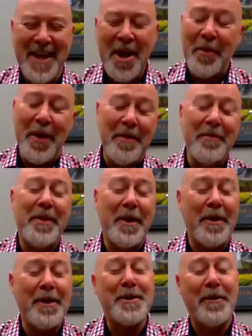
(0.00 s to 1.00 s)
Well, they're
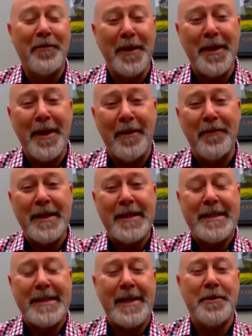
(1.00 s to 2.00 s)
also Philadelphia
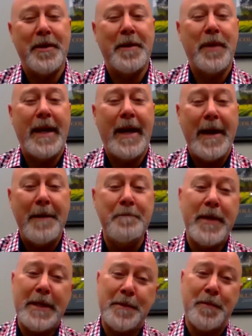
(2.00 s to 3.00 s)
centric, but I'm
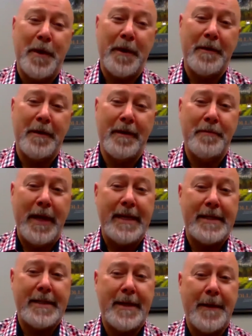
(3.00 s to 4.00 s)
Pittsburgh
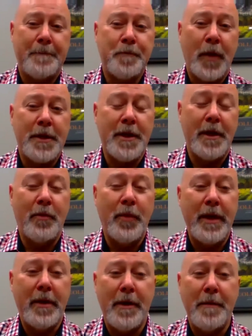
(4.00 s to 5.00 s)
based. So
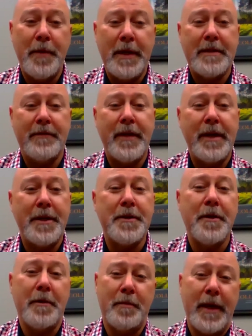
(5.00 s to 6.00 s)
we are a Pennsylvania
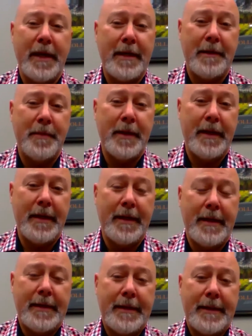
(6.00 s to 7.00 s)
Turnpike company.
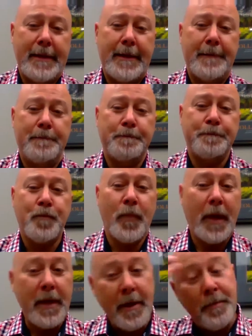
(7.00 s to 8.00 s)

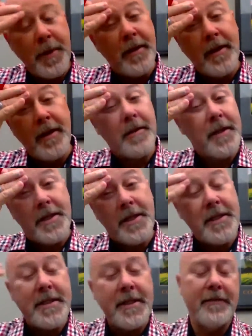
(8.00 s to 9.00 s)
Peter Lokish
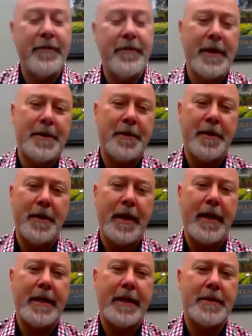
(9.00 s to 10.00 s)
is the inventor
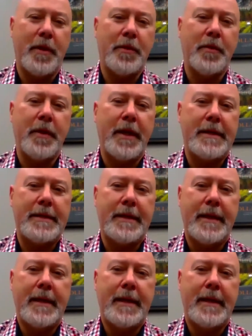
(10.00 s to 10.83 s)
and has worked with us.